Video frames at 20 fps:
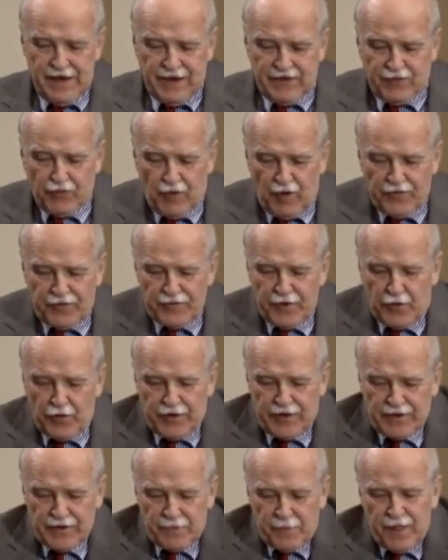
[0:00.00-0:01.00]
It's worth
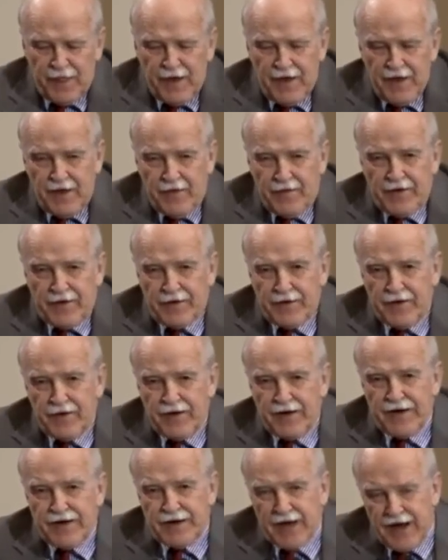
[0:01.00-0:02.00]
noting that
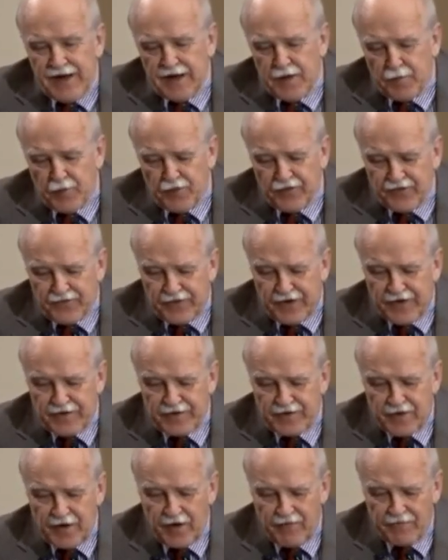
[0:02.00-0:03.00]
nearly
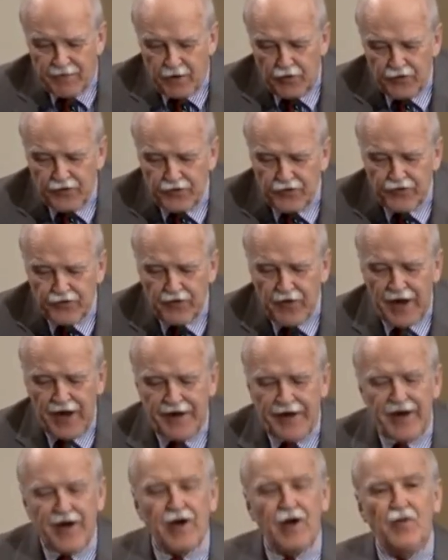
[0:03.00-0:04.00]
90% of those who
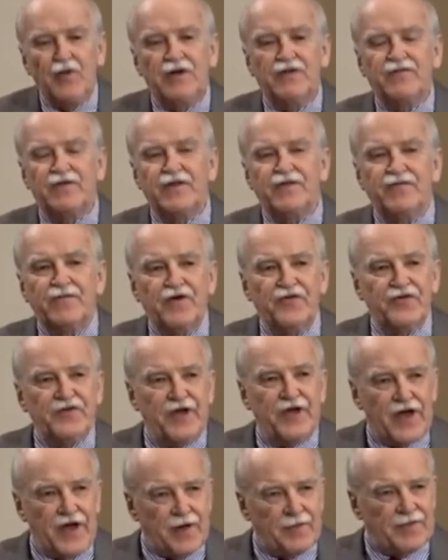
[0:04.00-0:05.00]
tried heroin for the
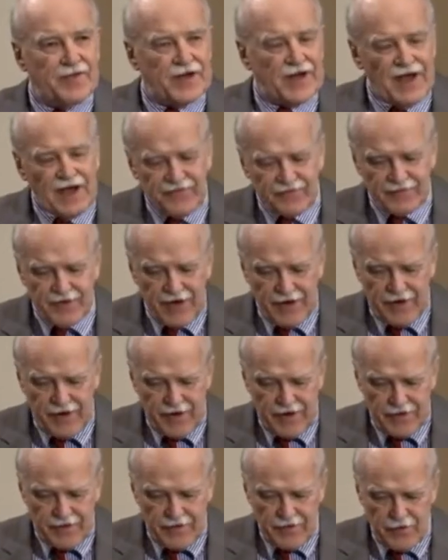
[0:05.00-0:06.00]
first time in the last
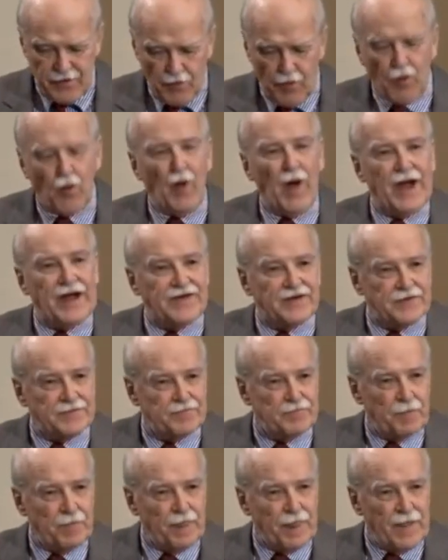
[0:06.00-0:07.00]
decade were white.
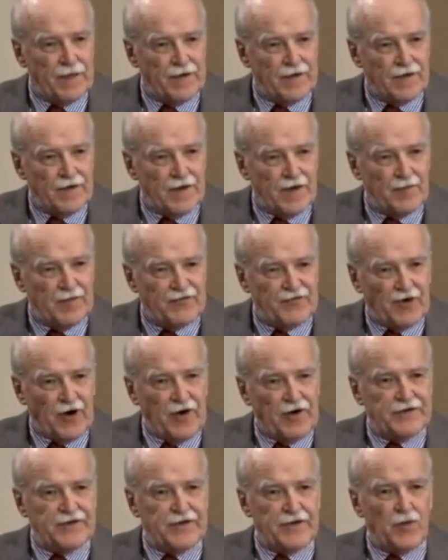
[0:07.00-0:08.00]
A
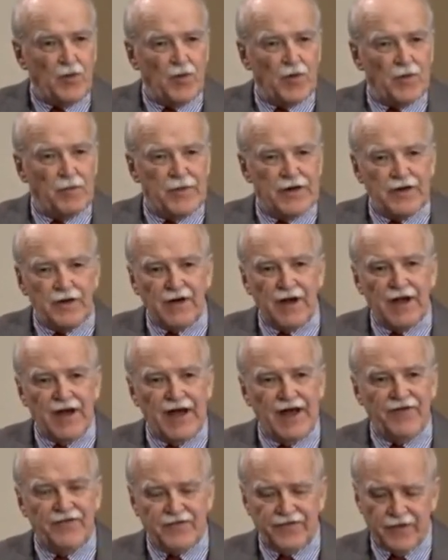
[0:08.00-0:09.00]
majority were middle
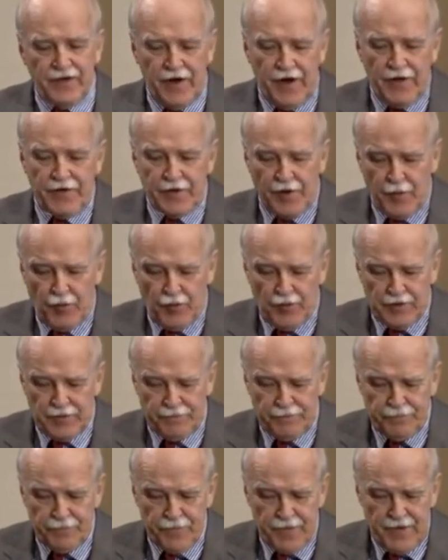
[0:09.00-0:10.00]
class and upward.
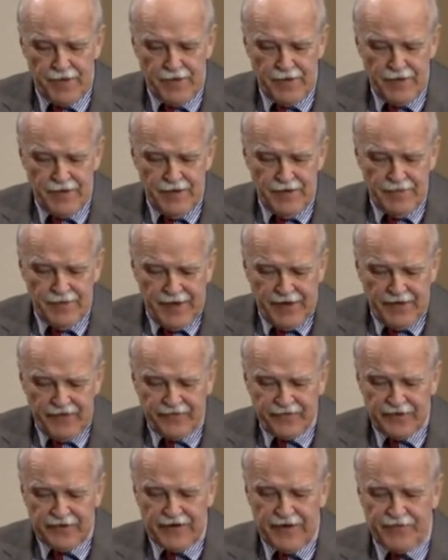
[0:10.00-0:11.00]
That
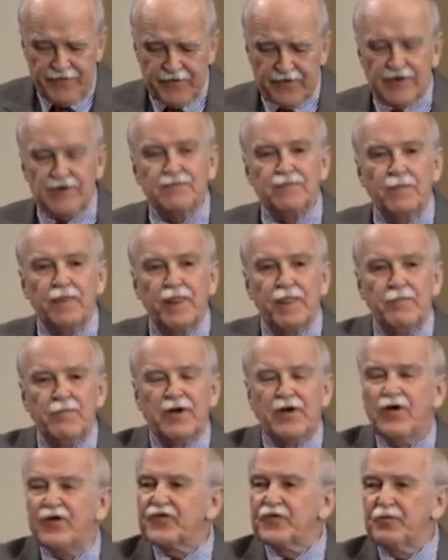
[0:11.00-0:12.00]
is significant
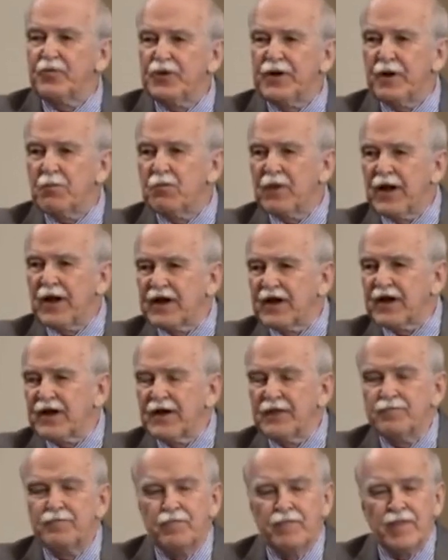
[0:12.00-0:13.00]
because, to put it
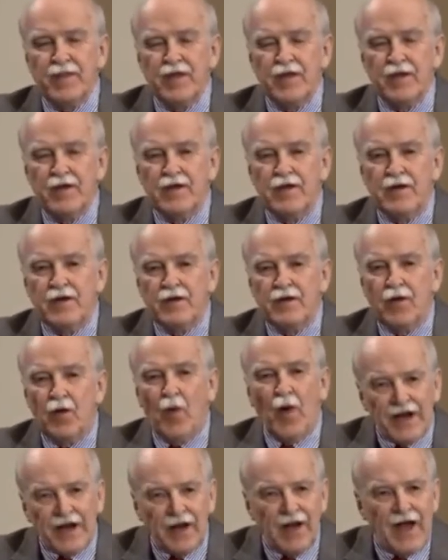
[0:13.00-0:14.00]
bluntly,
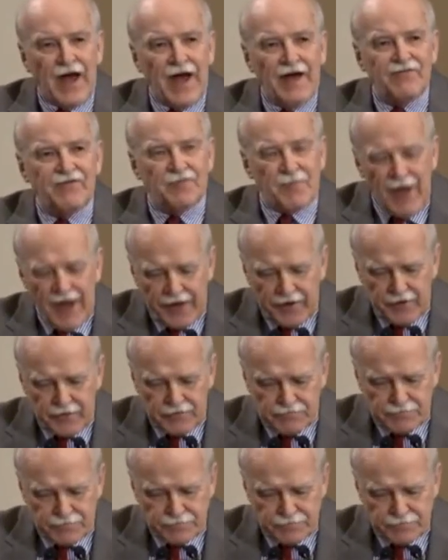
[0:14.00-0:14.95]
white lives matter.